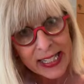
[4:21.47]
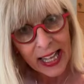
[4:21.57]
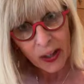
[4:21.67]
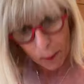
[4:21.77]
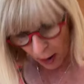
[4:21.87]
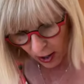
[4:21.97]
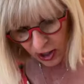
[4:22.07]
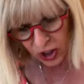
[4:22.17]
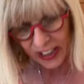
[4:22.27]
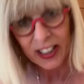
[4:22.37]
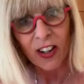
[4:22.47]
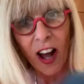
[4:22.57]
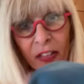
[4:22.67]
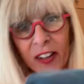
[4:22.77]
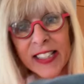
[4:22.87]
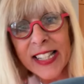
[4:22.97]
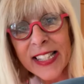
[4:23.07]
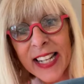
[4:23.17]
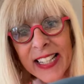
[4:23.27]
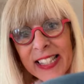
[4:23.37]
like a polishing cloth because it's
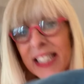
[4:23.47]
nice and